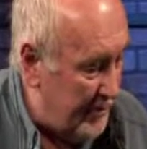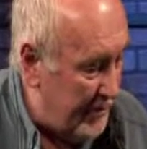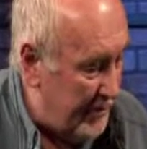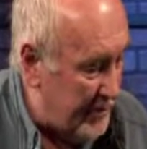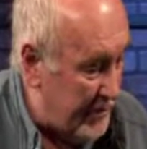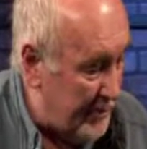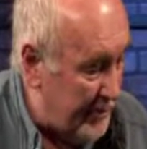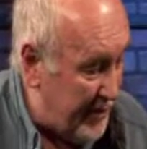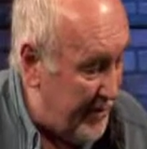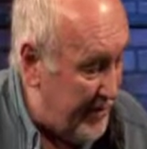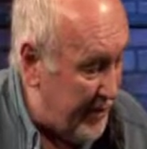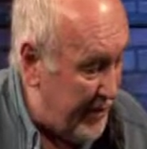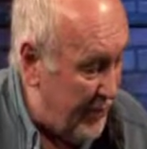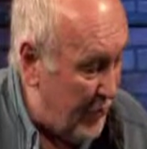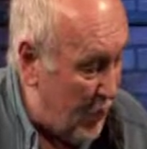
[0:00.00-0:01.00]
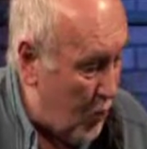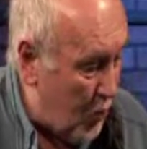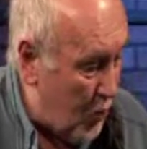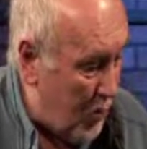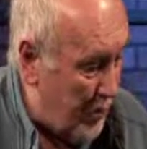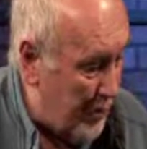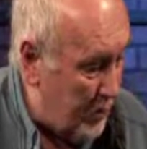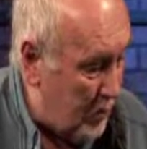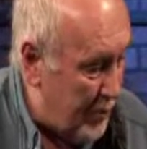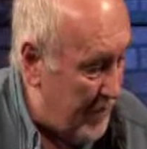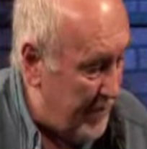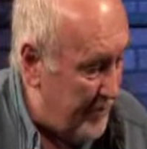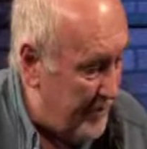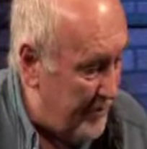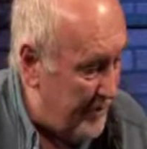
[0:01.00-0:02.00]
Let's see, I'm trying to think of
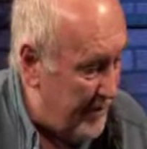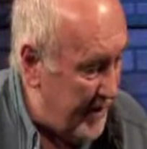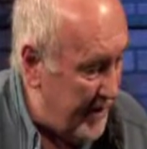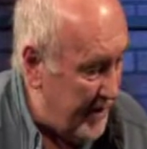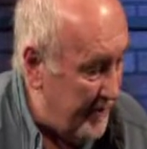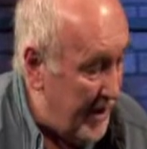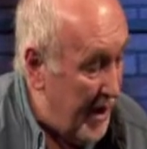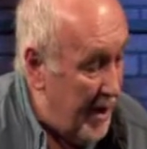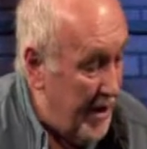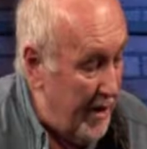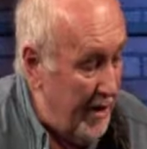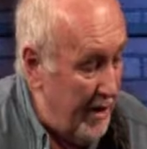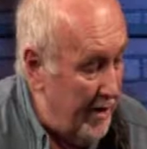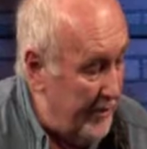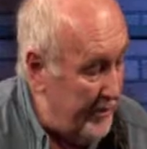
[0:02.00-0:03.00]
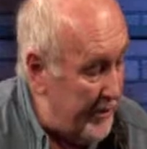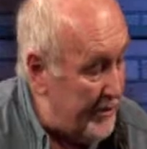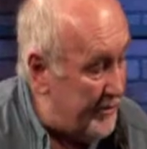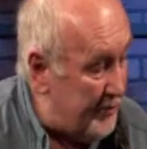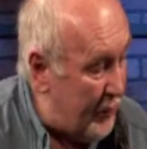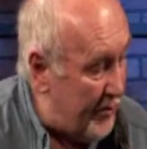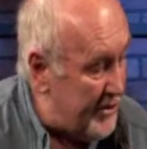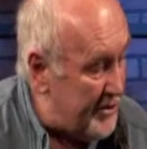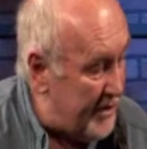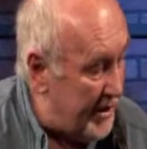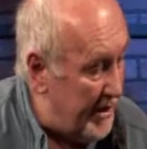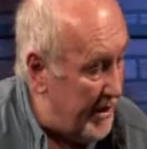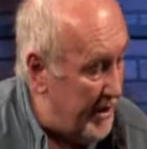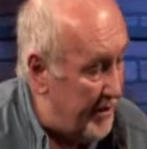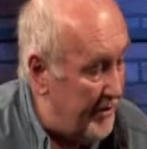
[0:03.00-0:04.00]
one other thing. This
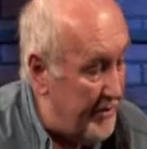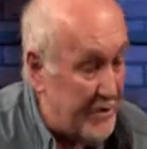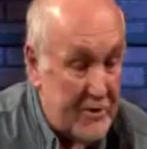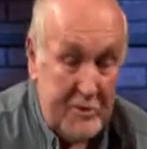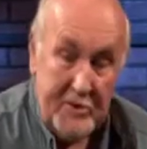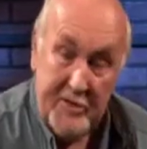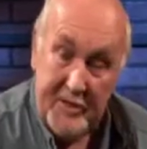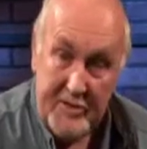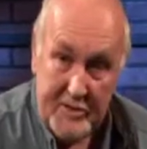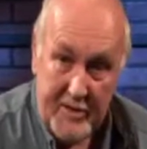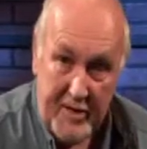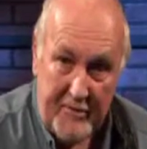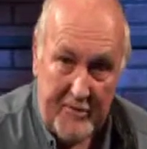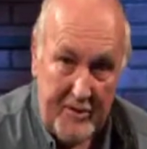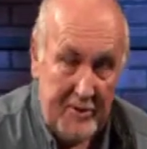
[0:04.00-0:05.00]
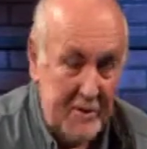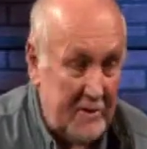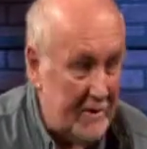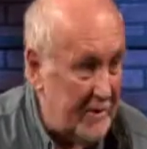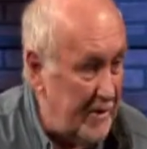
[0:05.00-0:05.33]
voicing here, this C7,